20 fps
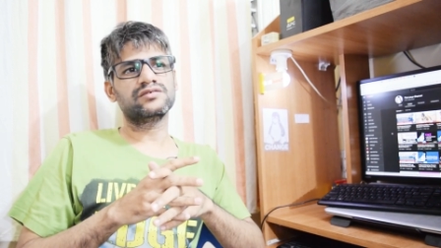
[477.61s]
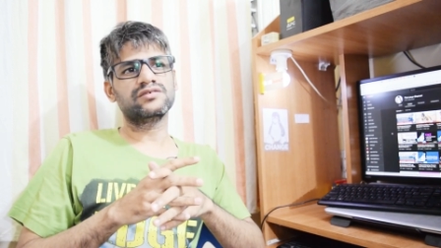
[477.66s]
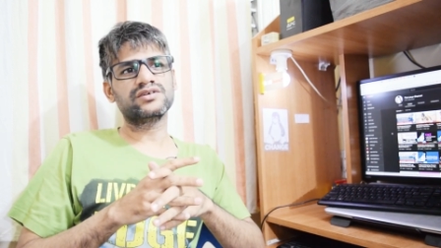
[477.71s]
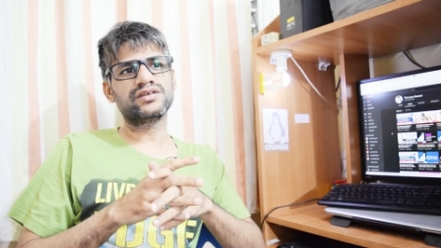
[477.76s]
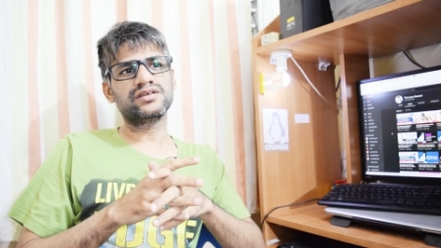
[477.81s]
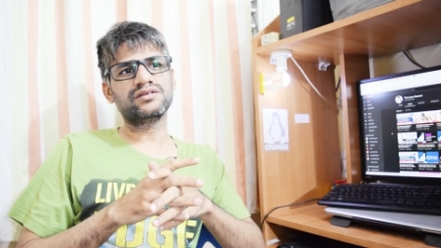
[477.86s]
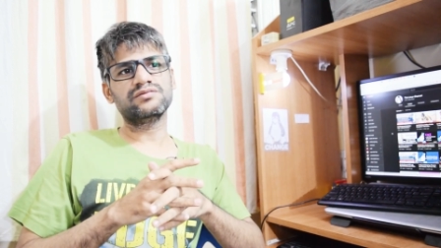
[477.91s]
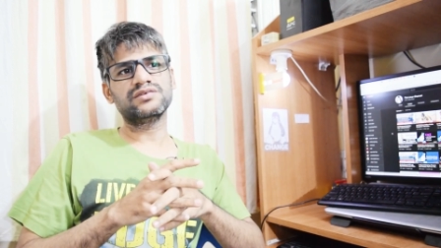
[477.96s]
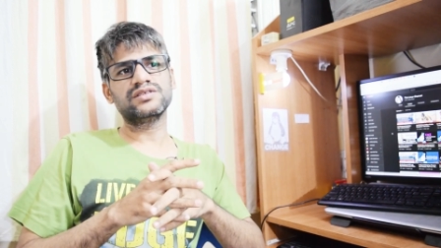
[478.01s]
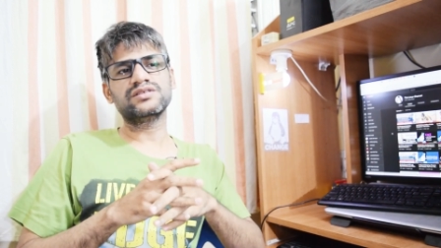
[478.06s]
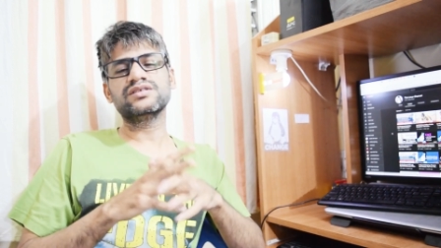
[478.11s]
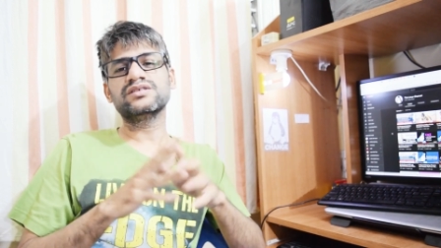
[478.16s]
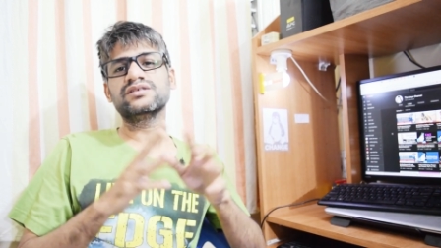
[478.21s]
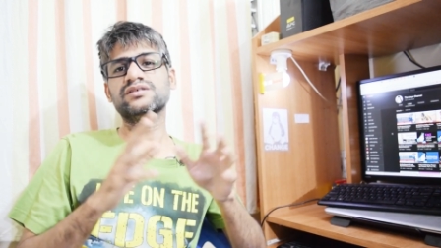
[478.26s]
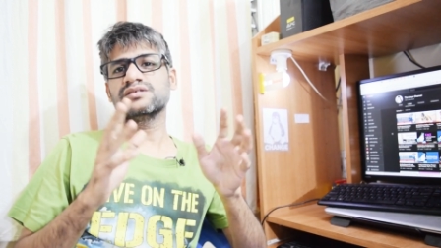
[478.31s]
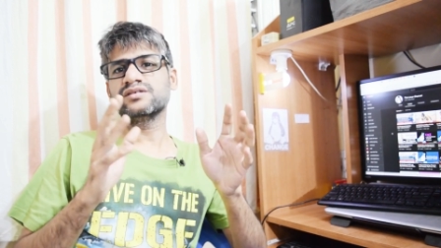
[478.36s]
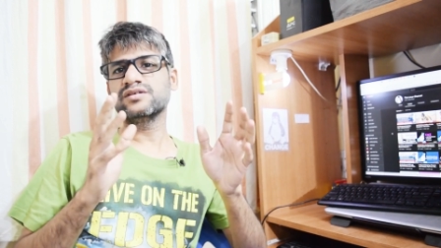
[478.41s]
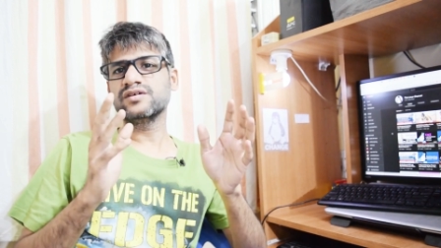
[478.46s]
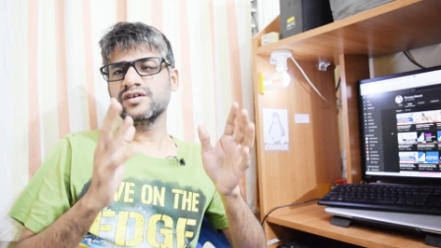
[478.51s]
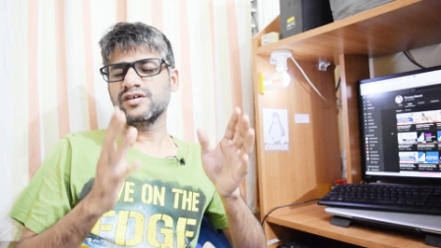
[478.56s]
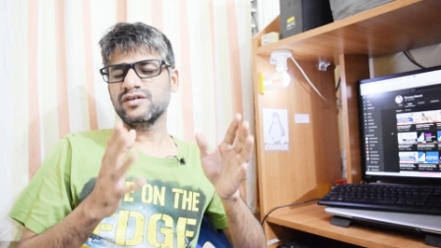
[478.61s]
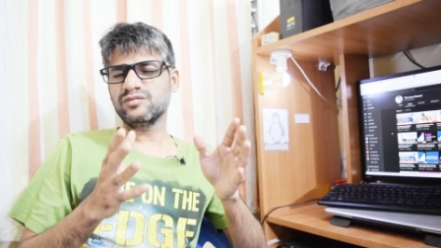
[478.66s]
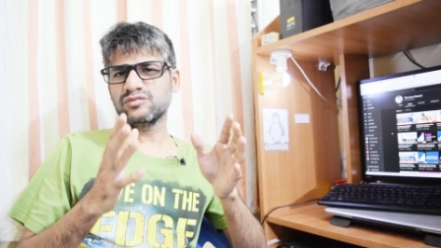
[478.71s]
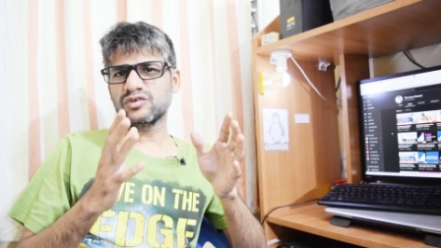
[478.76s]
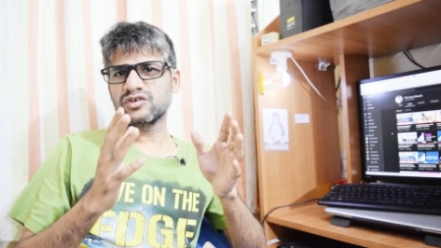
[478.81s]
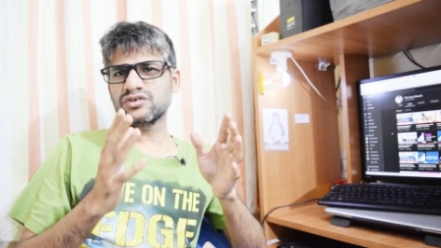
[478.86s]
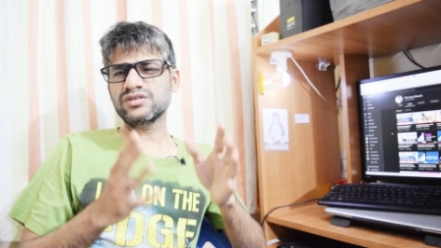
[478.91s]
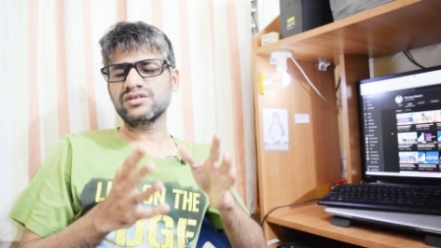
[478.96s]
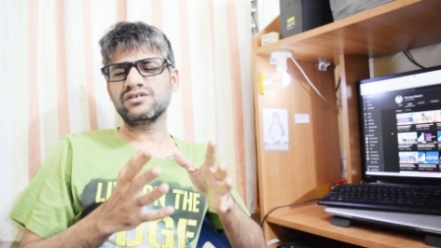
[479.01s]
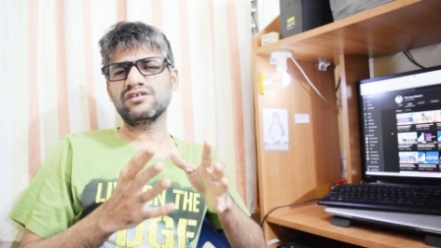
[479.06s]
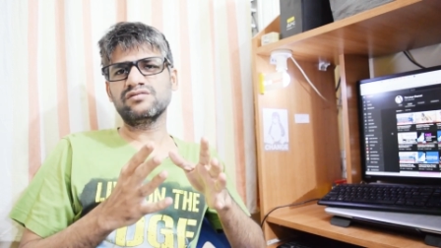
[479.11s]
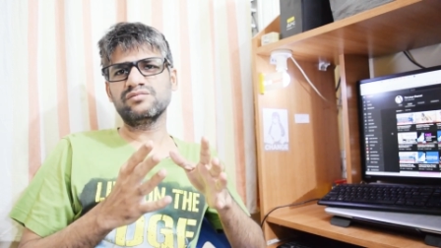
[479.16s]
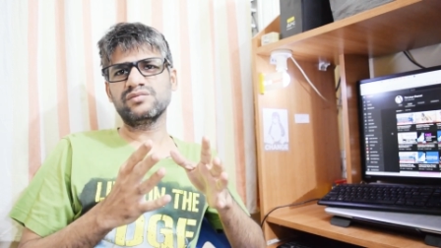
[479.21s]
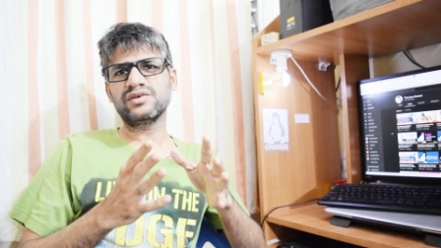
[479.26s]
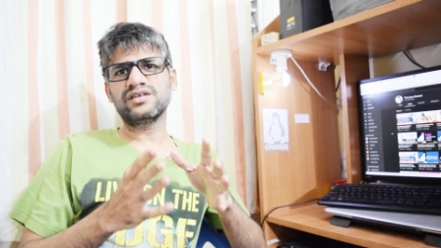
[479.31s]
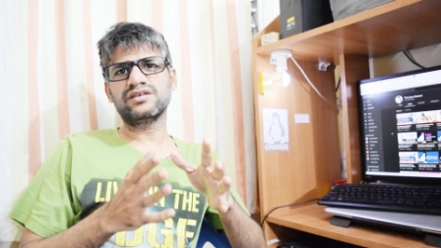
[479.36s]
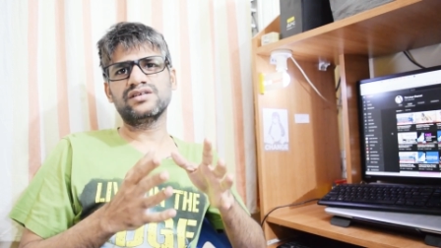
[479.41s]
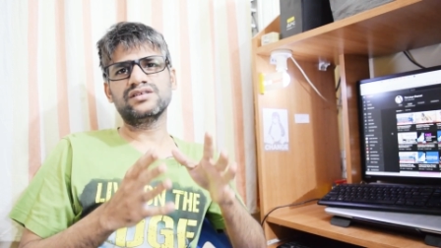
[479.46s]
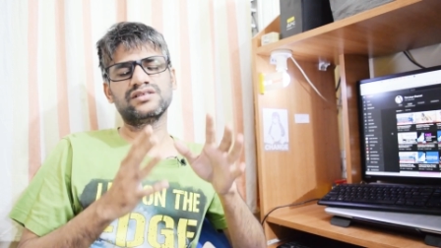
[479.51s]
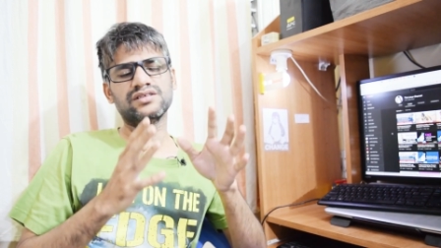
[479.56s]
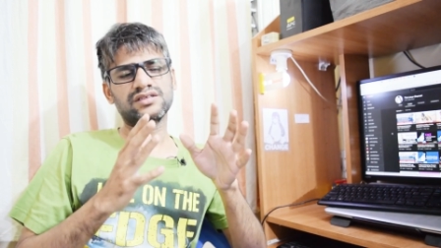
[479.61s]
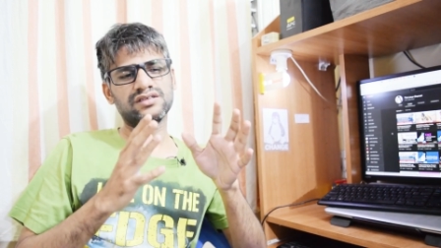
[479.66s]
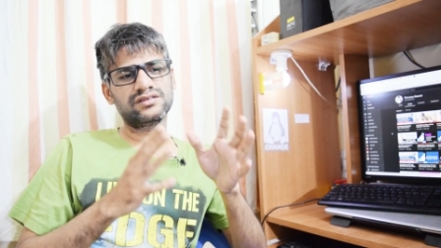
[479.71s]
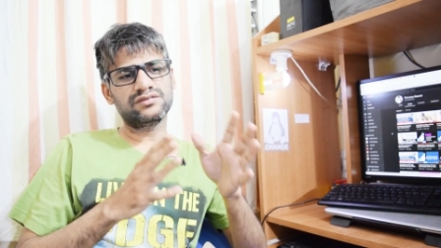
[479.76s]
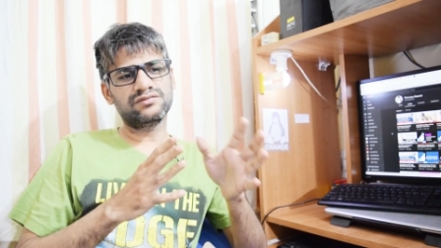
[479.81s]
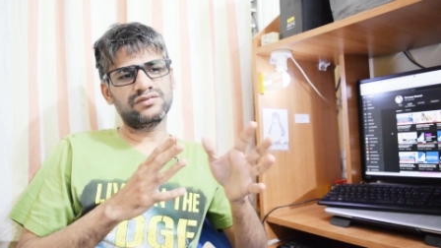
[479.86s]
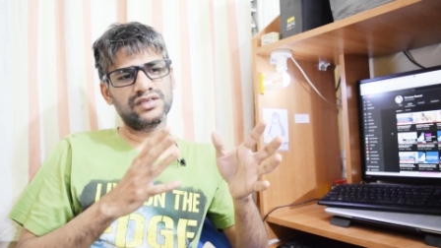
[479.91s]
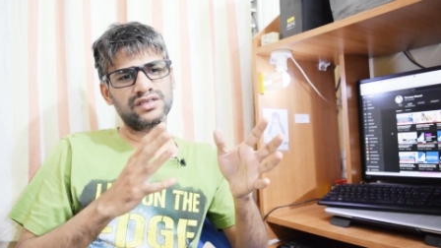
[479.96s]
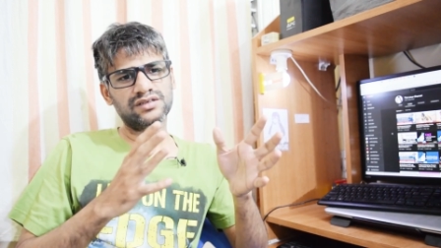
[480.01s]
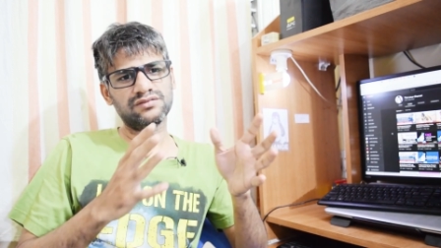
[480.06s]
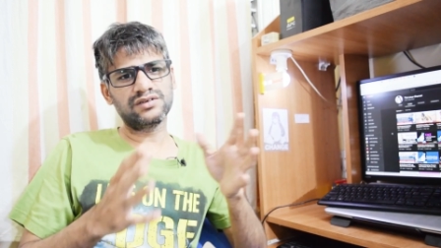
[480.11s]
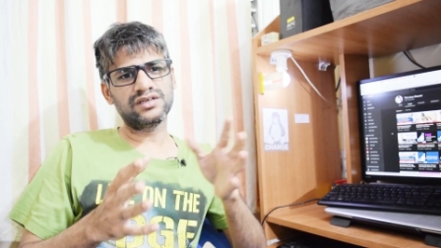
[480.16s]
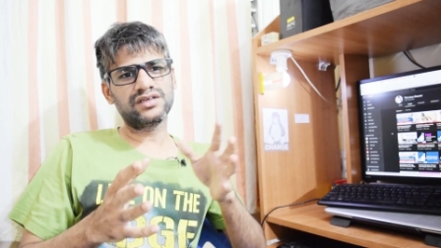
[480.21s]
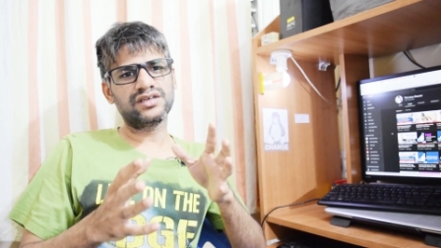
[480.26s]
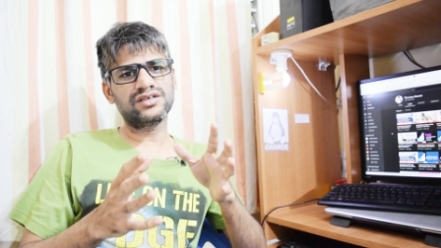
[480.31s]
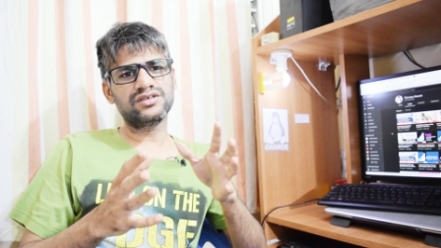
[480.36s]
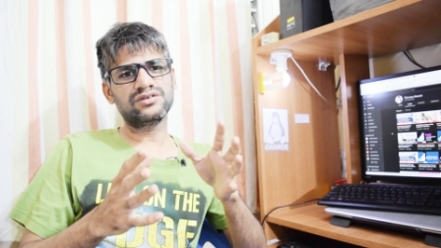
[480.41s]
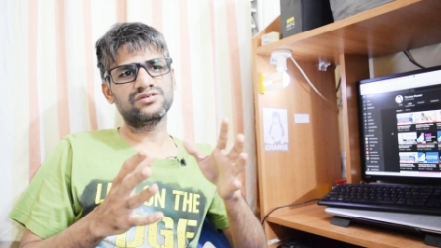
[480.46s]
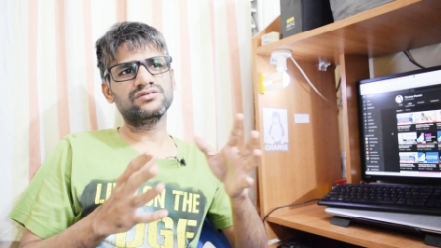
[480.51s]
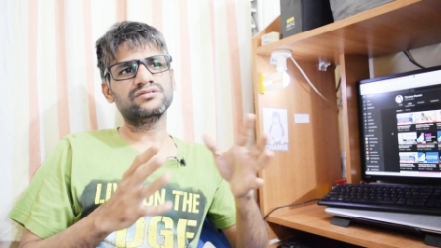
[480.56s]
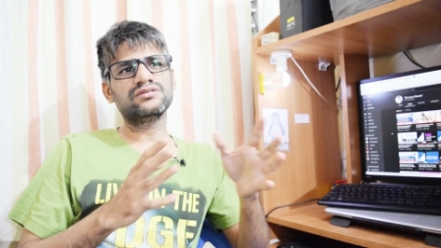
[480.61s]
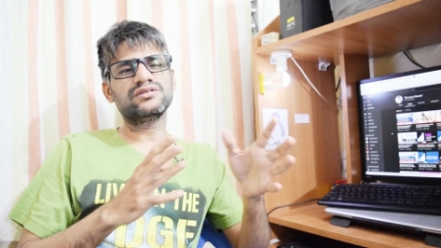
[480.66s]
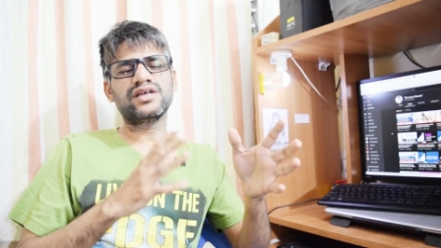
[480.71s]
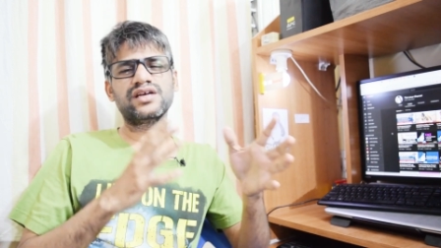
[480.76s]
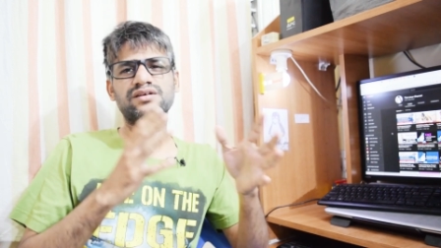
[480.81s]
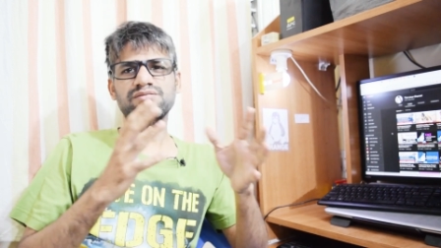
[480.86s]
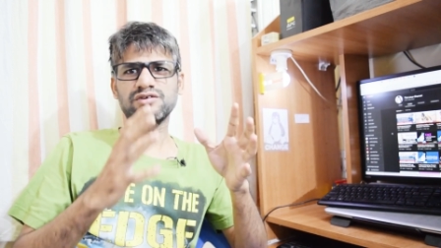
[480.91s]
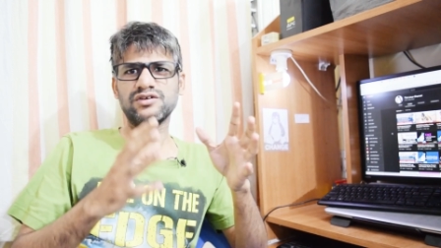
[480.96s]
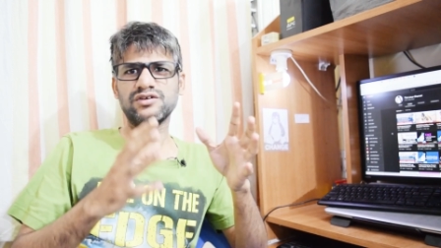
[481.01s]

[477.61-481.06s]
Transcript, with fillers: okay, which is most of my research. Whenever I do, time